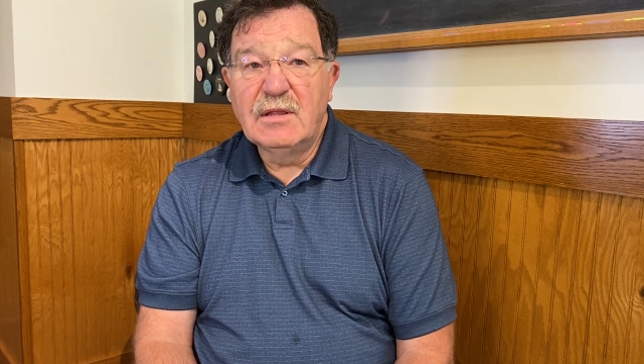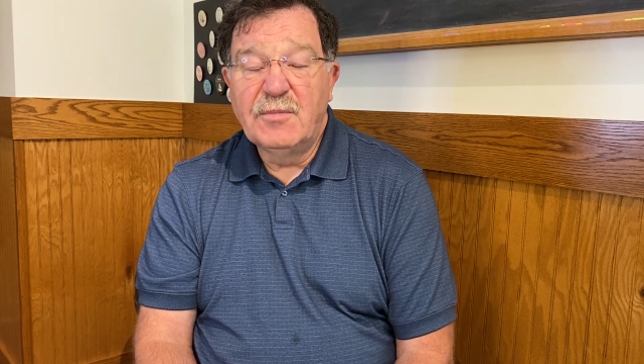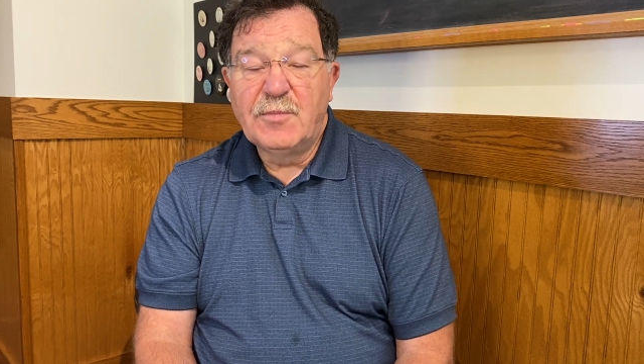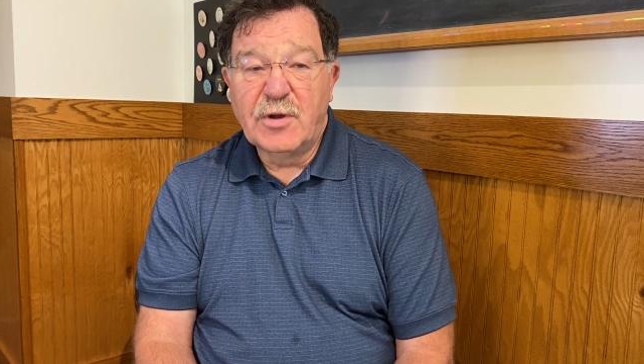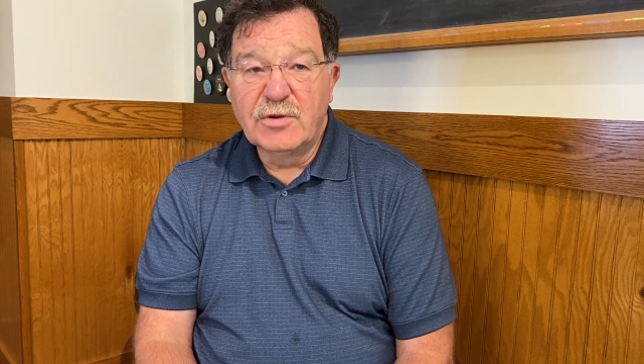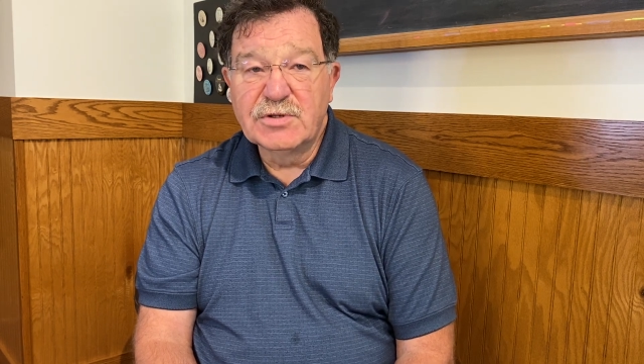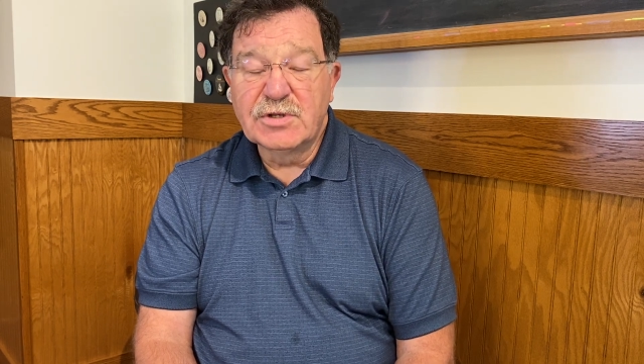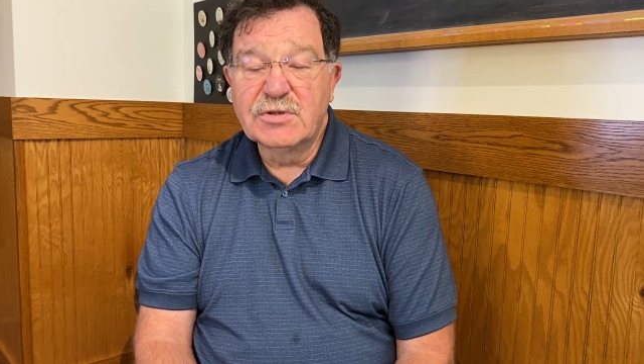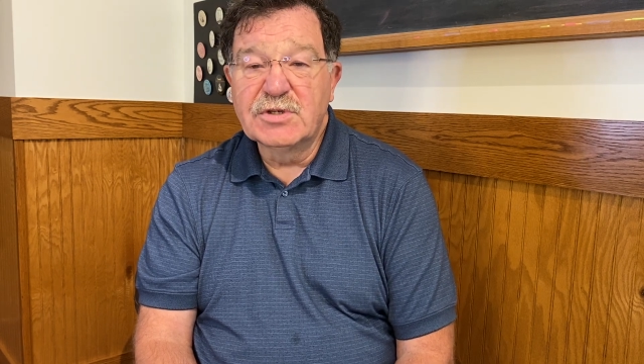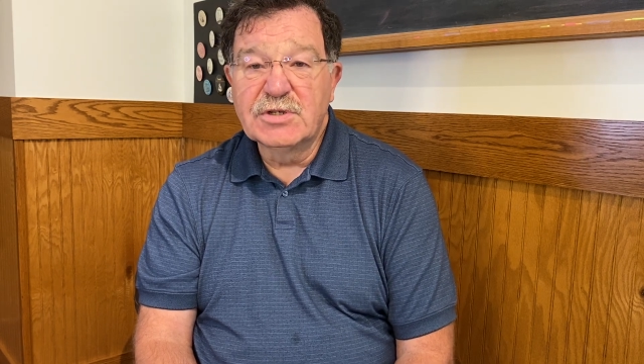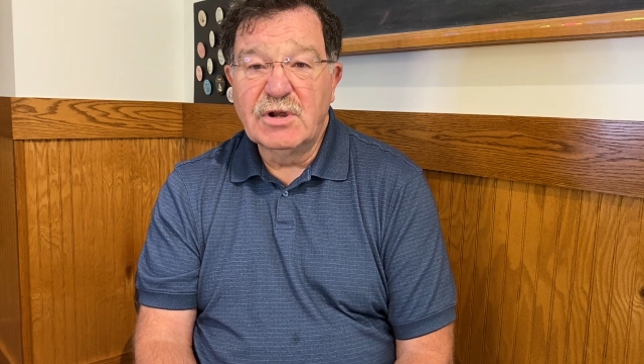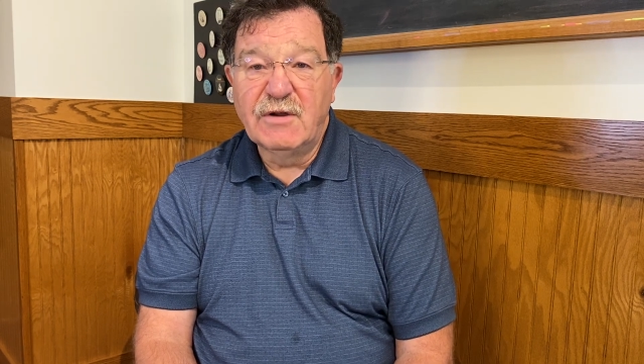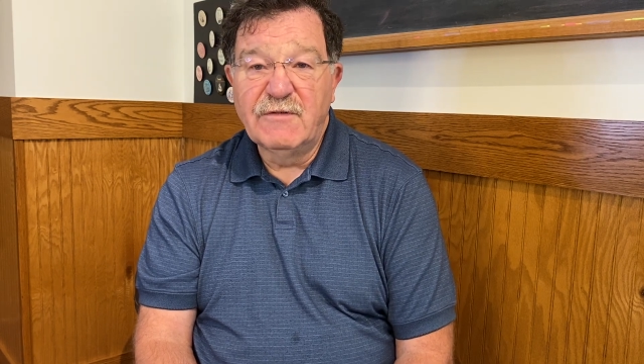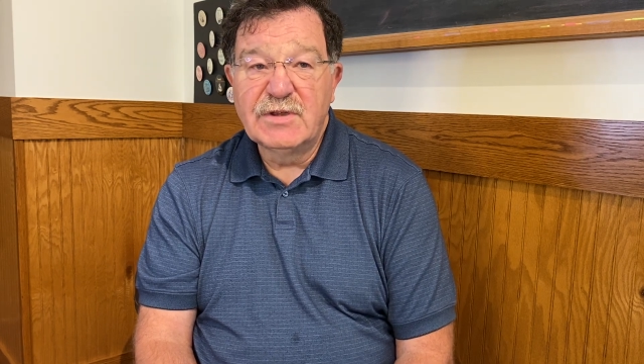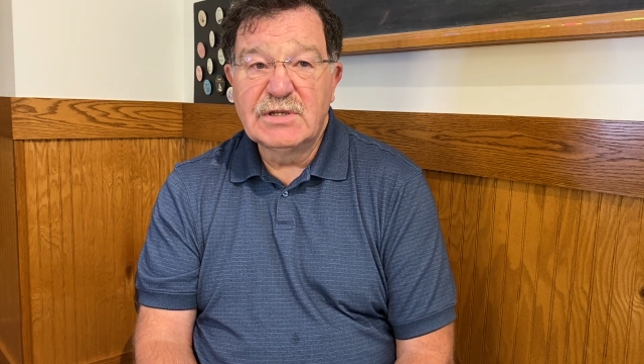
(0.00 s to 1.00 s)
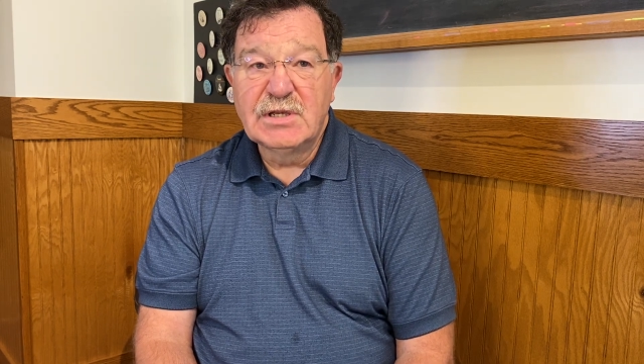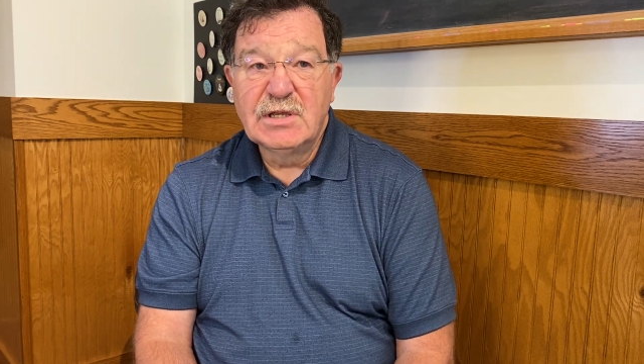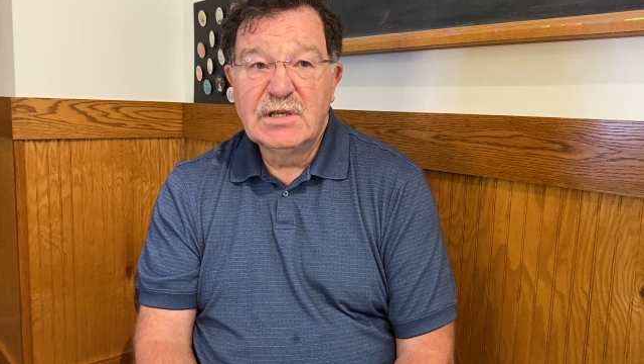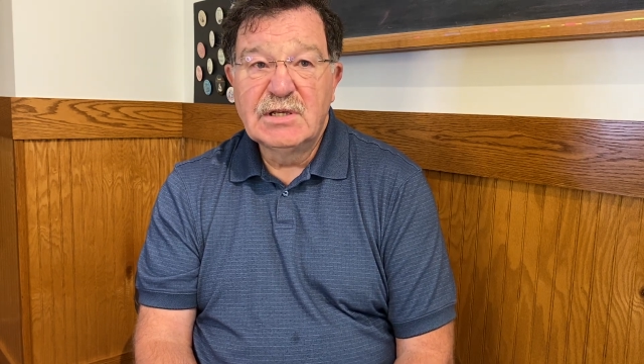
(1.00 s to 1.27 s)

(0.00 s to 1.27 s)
the postal service.